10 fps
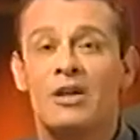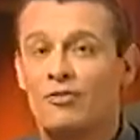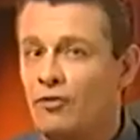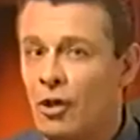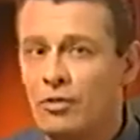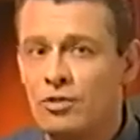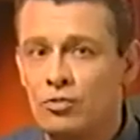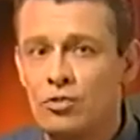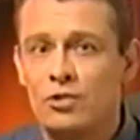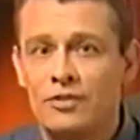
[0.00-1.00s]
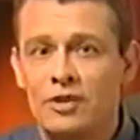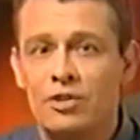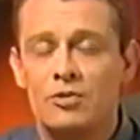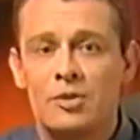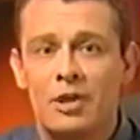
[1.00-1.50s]
and following the rules of
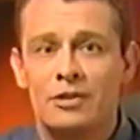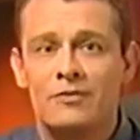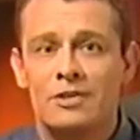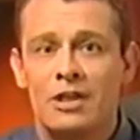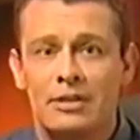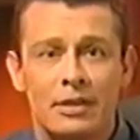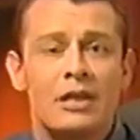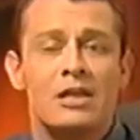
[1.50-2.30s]
each respective site,